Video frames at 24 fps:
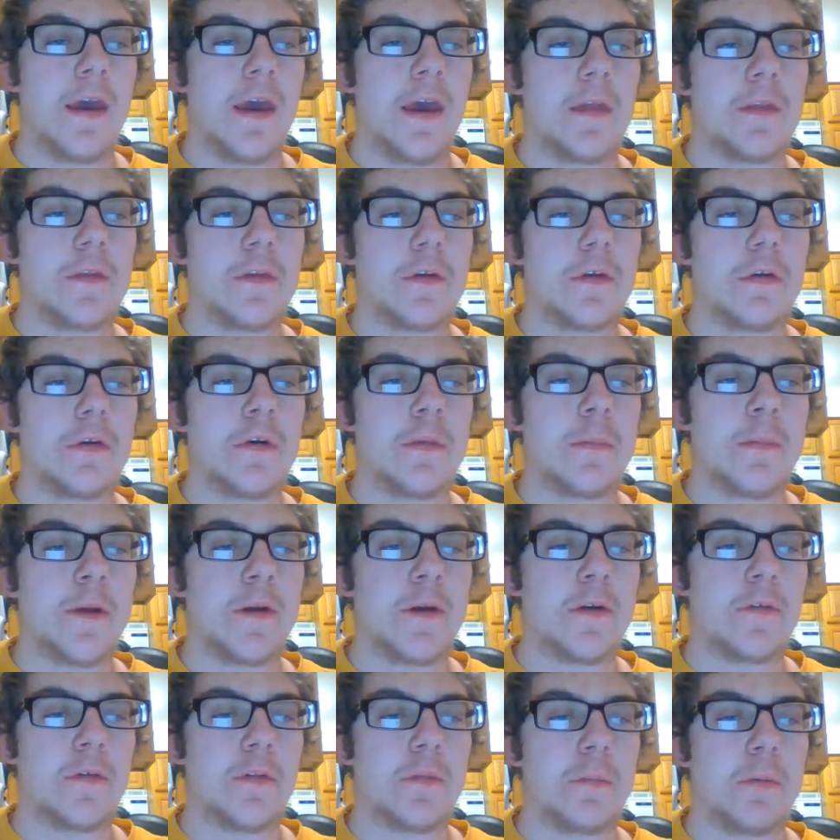and the new
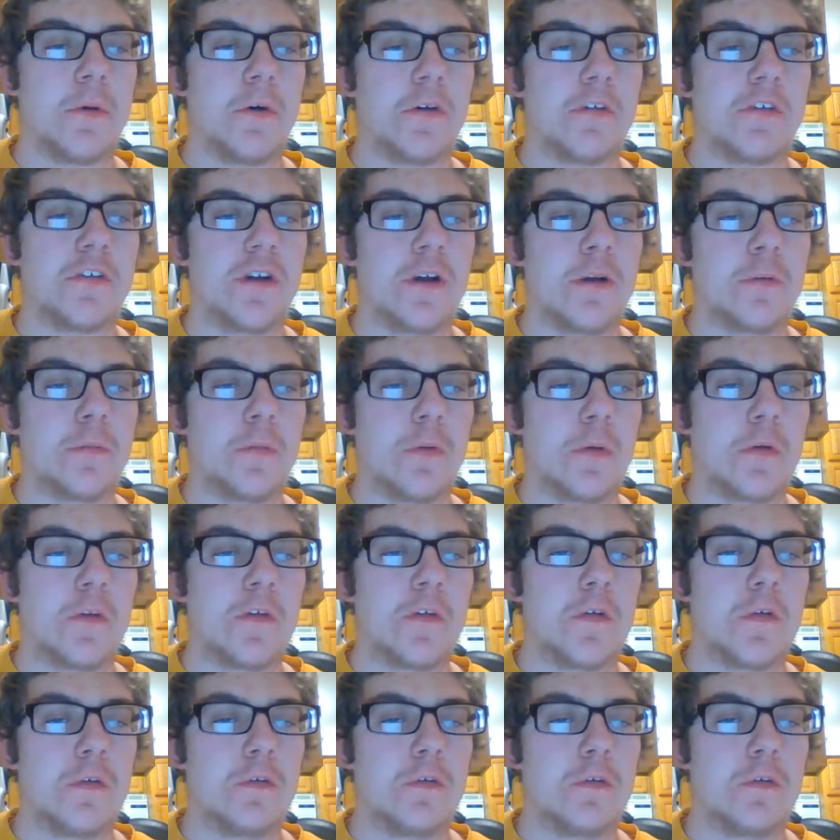commander of the Polish Air Force,